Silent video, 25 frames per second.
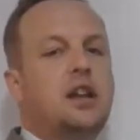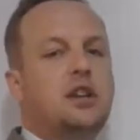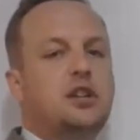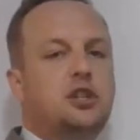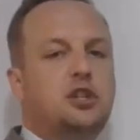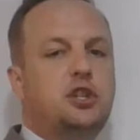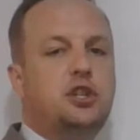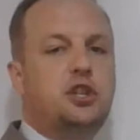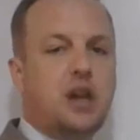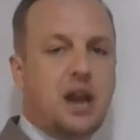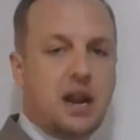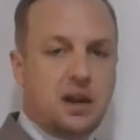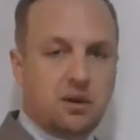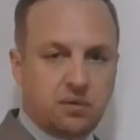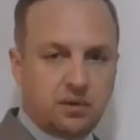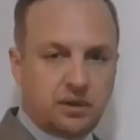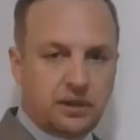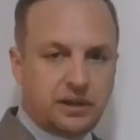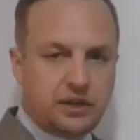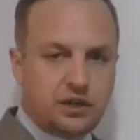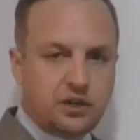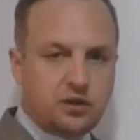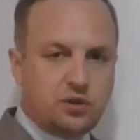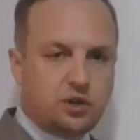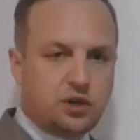
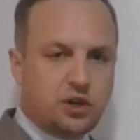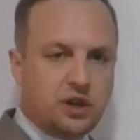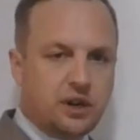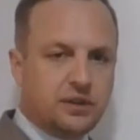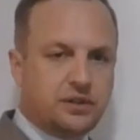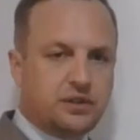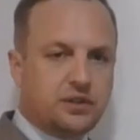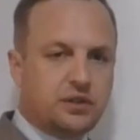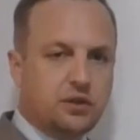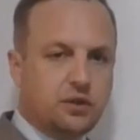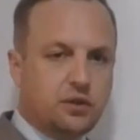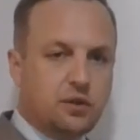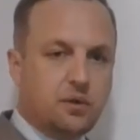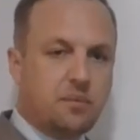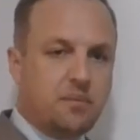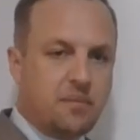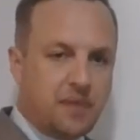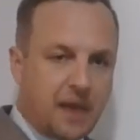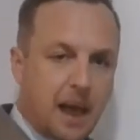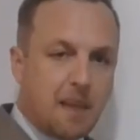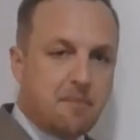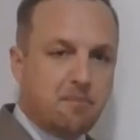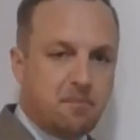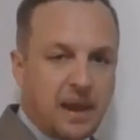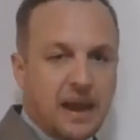generally you should assume
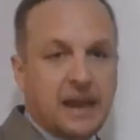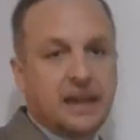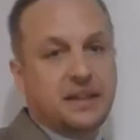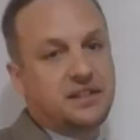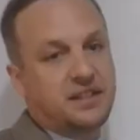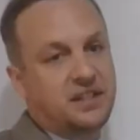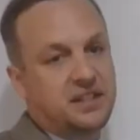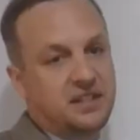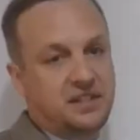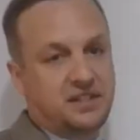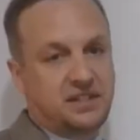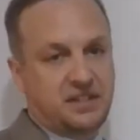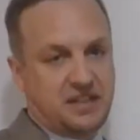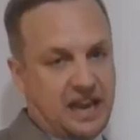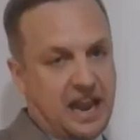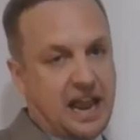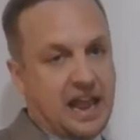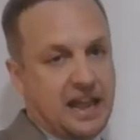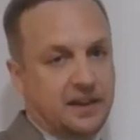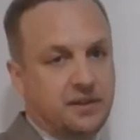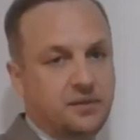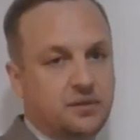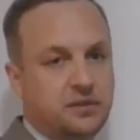that base is 10.